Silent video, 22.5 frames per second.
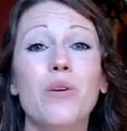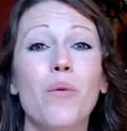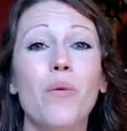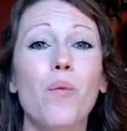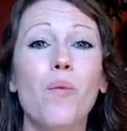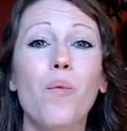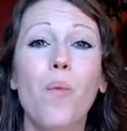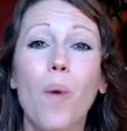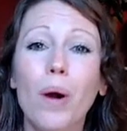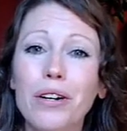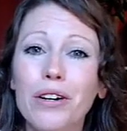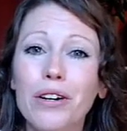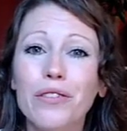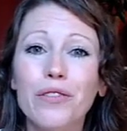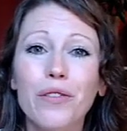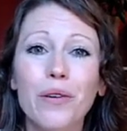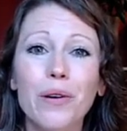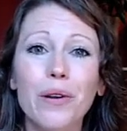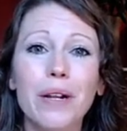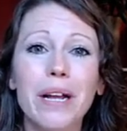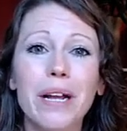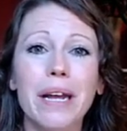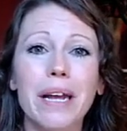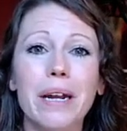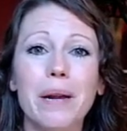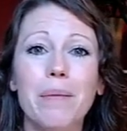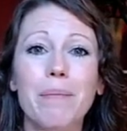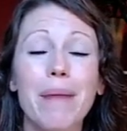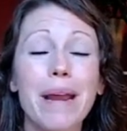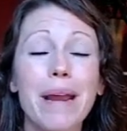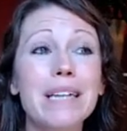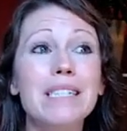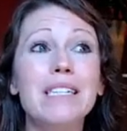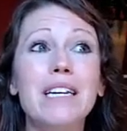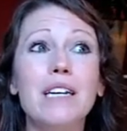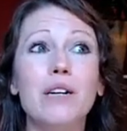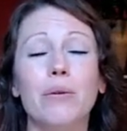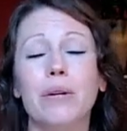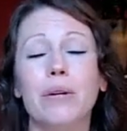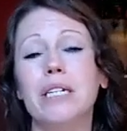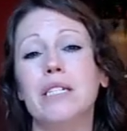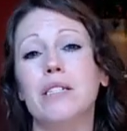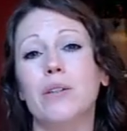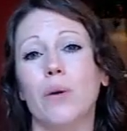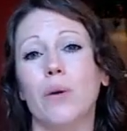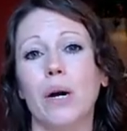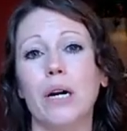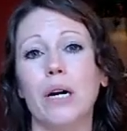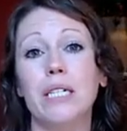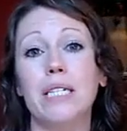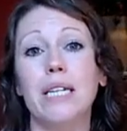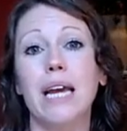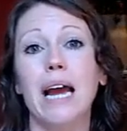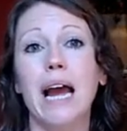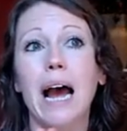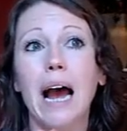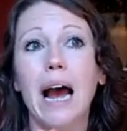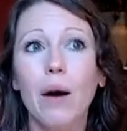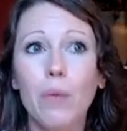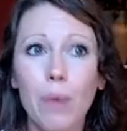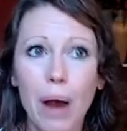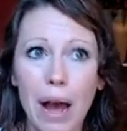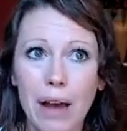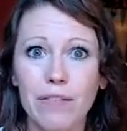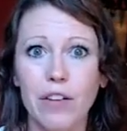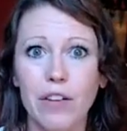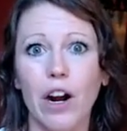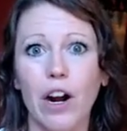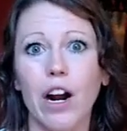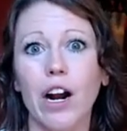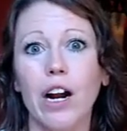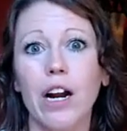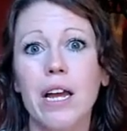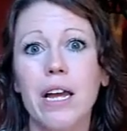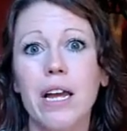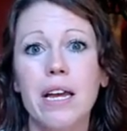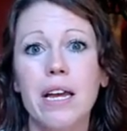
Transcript: a wonderful and amazing resource. However,